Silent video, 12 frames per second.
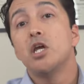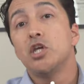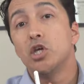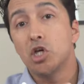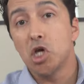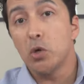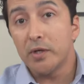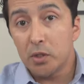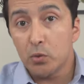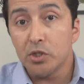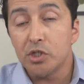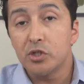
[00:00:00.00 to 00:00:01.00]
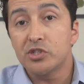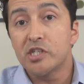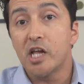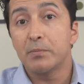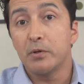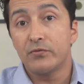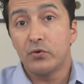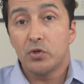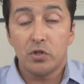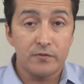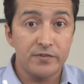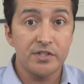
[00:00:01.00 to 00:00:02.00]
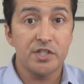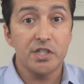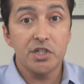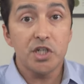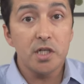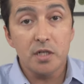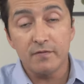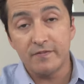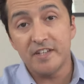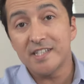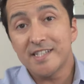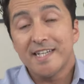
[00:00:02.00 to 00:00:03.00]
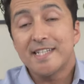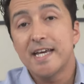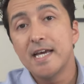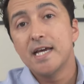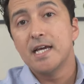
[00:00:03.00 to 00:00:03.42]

You go and do it yourself before your physician visit.